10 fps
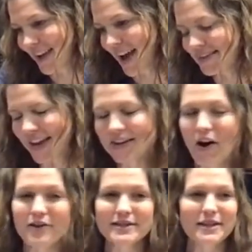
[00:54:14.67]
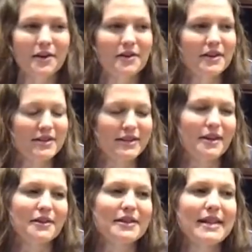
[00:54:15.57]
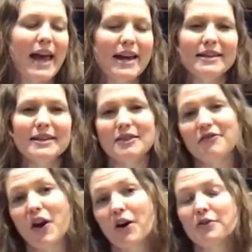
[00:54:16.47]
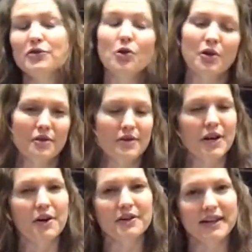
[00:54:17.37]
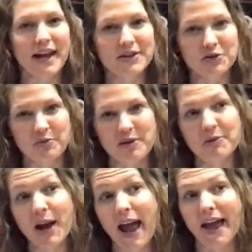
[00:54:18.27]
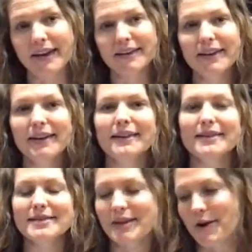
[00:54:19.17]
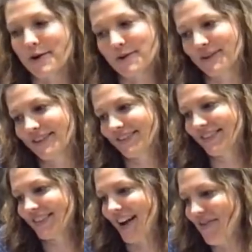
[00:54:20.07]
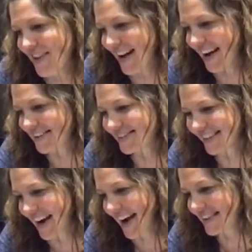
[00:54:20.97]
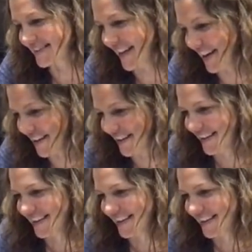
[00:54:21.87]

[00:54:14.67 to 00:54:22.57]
And then also there's another saying that the farther north you go, the nicer people get. So, I mean, I don't know.